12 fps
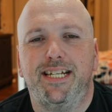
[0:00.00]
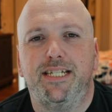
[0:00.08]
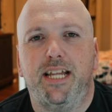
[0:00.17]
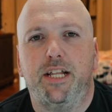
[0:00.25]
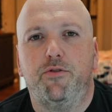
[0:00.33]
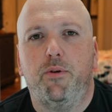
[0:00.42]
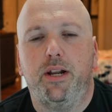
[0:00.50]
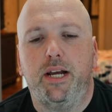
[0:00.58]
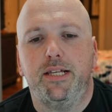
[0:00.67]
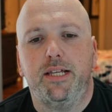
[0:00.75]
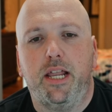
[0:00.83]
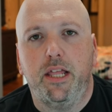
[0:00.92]
That's right, I
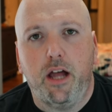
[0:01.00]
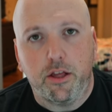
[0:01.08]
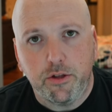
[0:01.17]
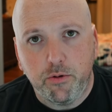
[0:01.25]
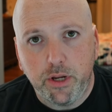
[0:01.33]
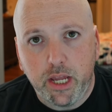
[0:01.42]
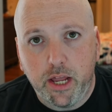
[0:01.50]
said it, I'll do it again,